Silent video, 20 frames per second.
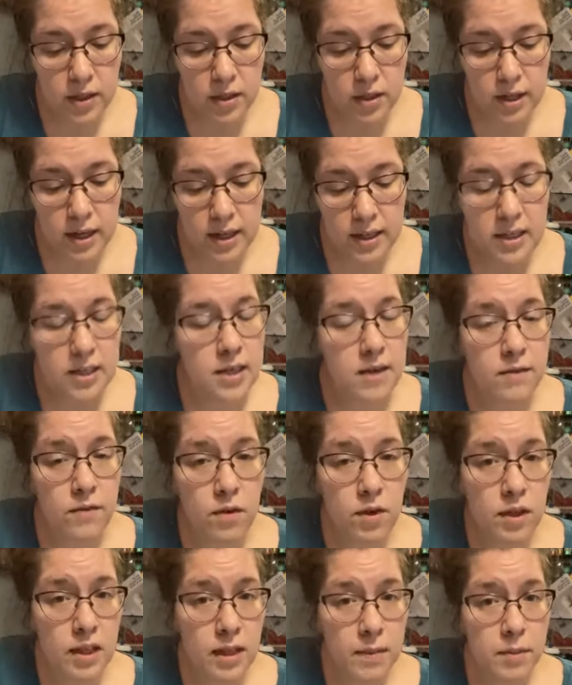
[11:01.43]
good idea
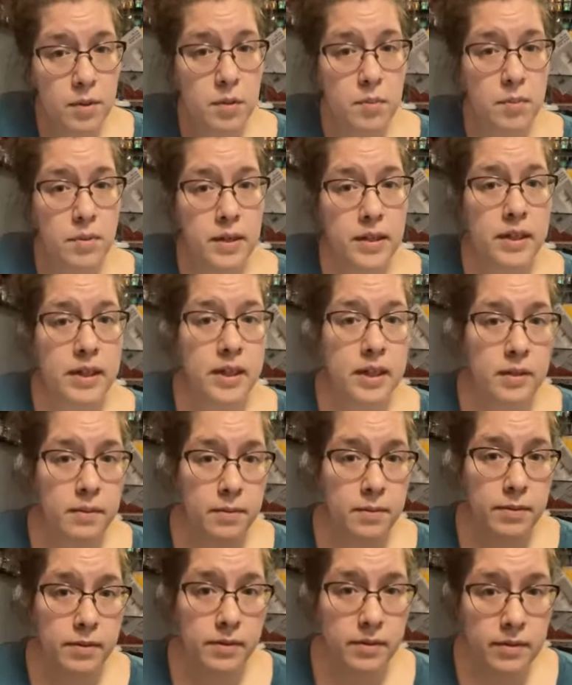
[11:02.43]
for a leopard print
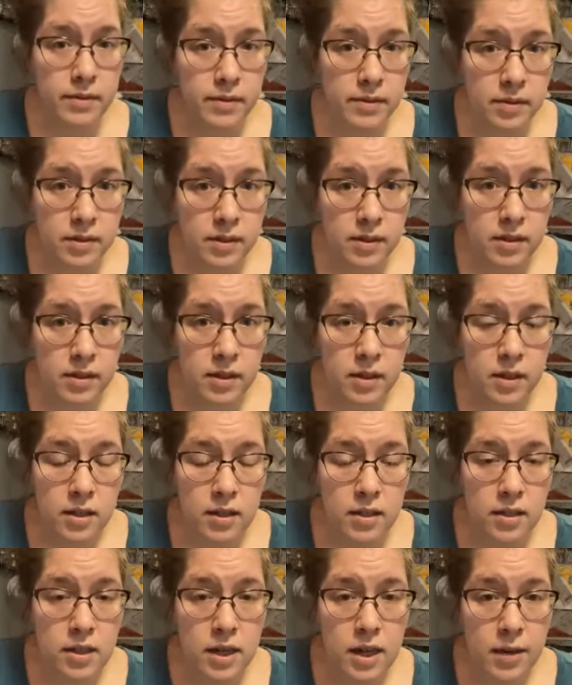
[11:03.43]
cup
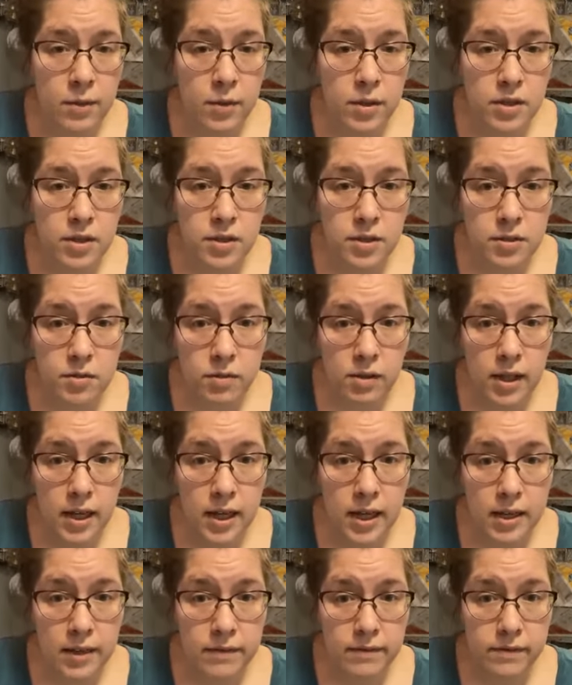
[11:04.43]
that I want to do
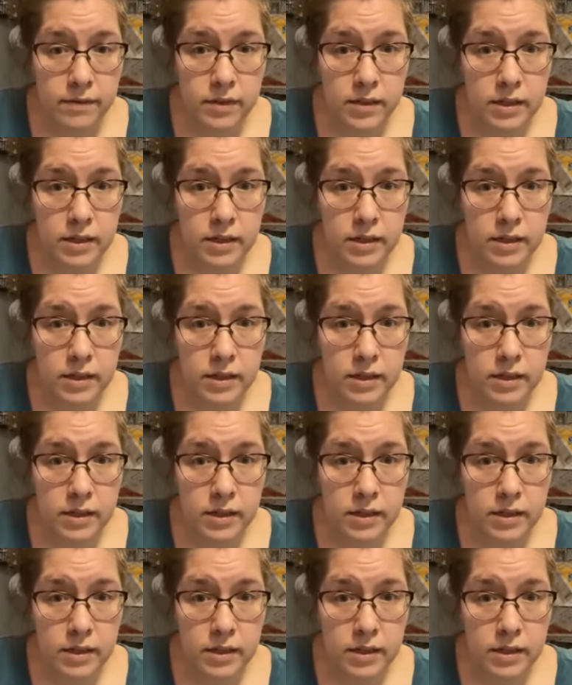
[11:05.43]
live